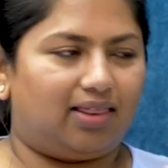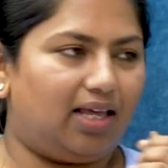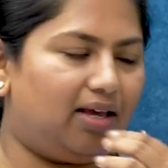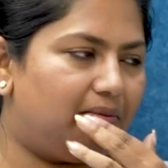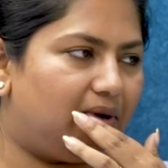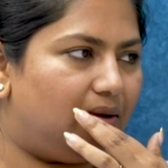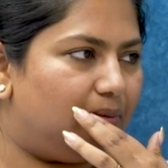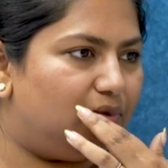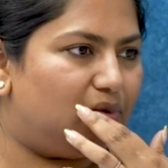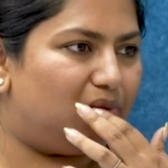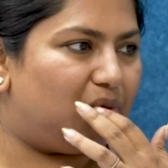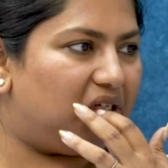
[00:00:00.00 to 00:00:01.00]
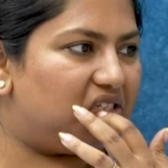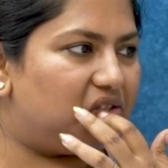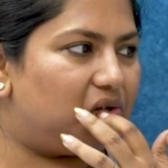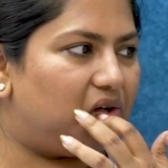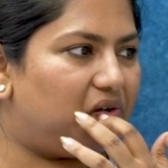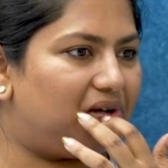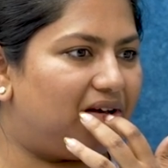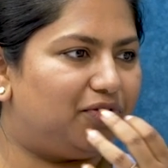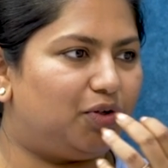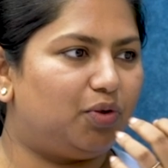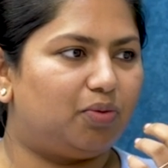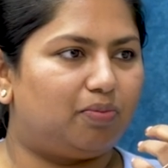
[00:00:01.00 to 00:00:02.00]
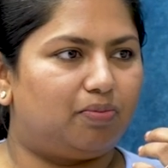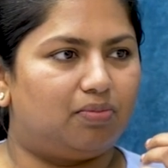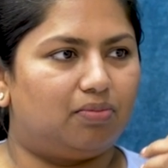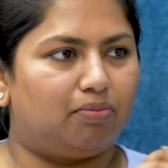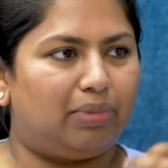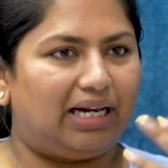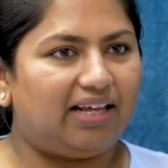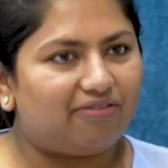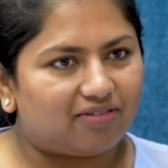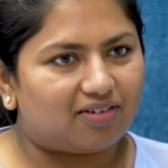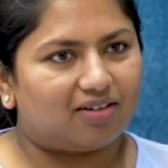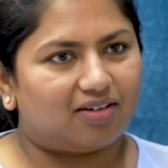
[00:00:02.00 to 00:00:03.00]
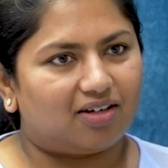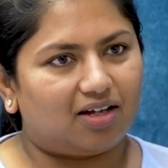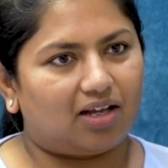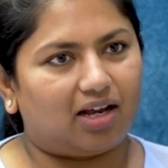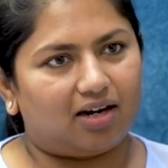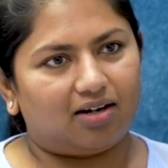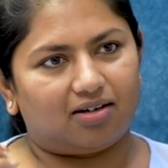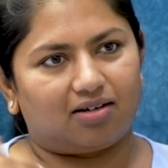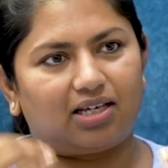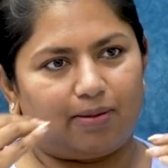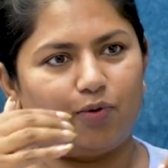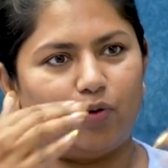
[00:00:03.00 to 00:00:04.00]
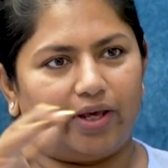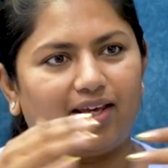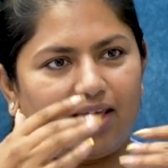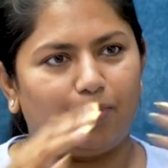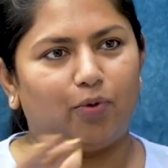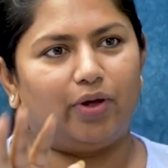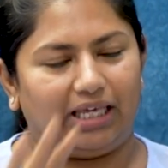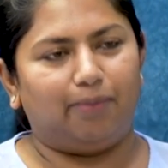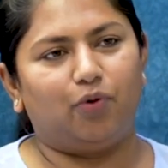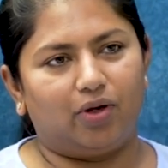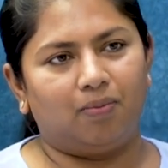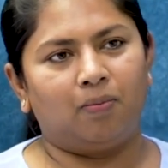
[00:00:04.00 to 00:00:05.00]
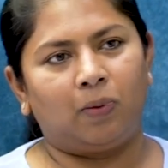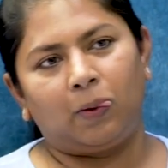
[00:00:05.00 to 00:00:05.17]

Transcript: I think manamu we just sort of have to believe and keep going